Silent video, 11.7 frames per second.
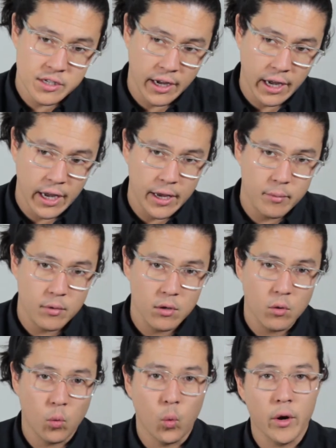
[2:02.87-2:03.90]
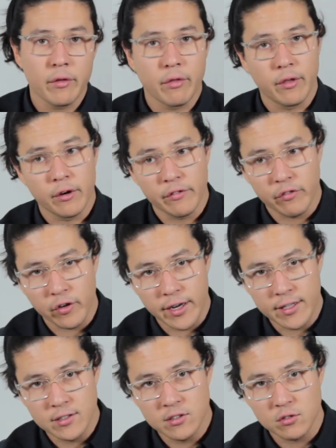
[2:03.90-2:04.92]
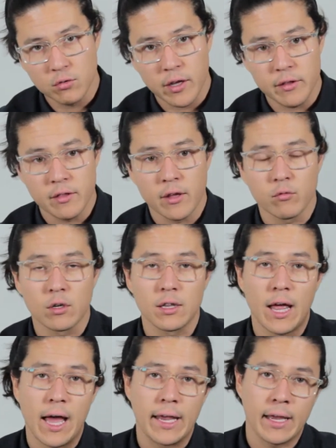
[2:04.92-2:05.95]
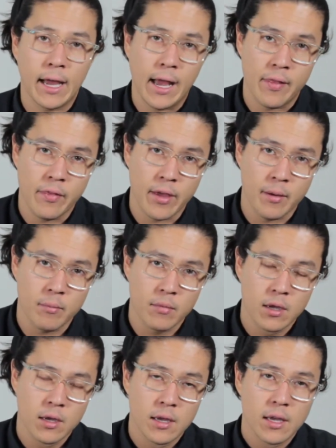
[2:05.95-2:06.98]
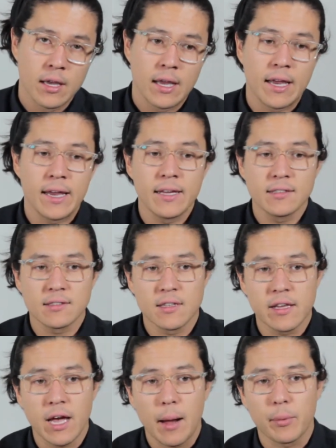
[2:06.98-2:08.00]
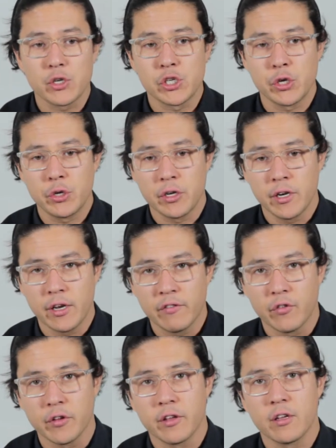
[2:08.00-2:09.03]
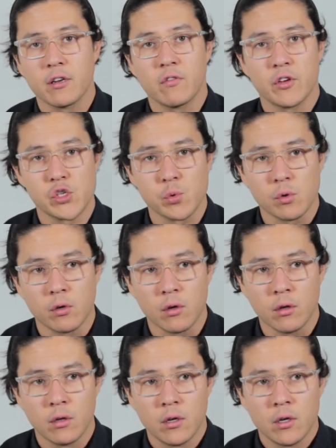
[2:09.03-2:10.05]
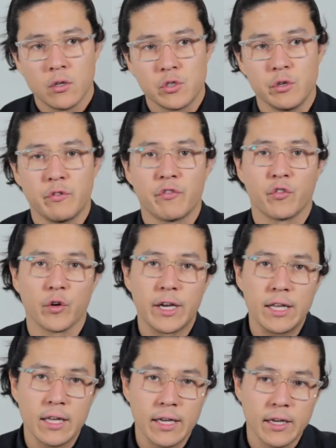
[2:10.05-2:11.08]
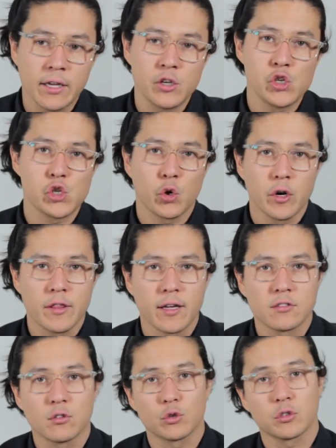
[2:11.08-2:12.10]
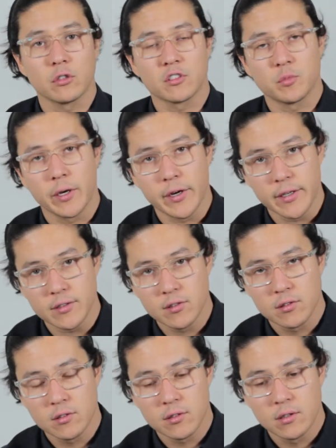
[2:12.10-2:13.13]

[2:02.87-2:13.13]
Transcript: time with their friends rather than relying on them, is the opportunity for the individual to freely enjoy that social experience.